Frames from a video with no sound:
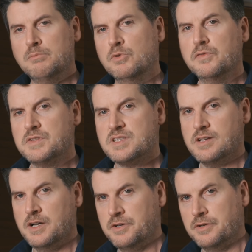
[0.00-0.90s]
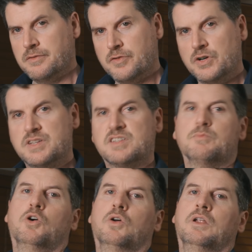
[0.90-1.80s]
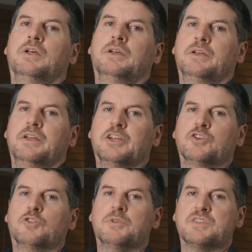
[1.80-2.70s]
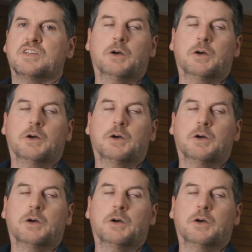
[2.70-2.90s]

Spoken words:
moving the slider in very small increments.